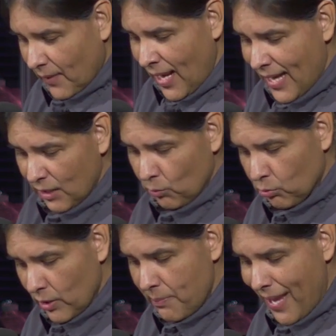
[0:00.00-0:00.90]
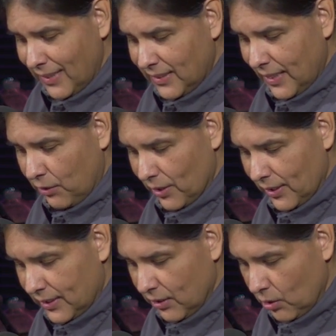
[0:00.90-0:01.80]
and it will remain secret
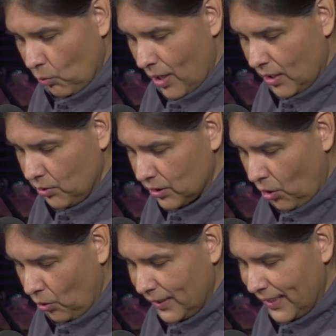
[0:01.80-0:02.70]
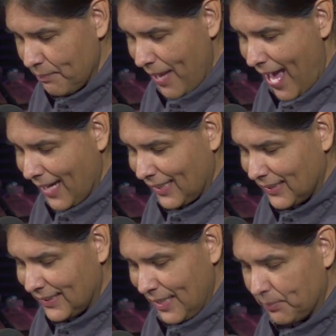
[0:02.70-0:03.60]
until the one who is holding it back
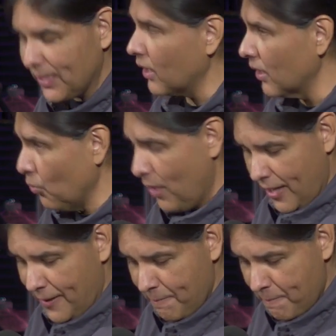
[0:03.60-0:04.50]
steps out of the way.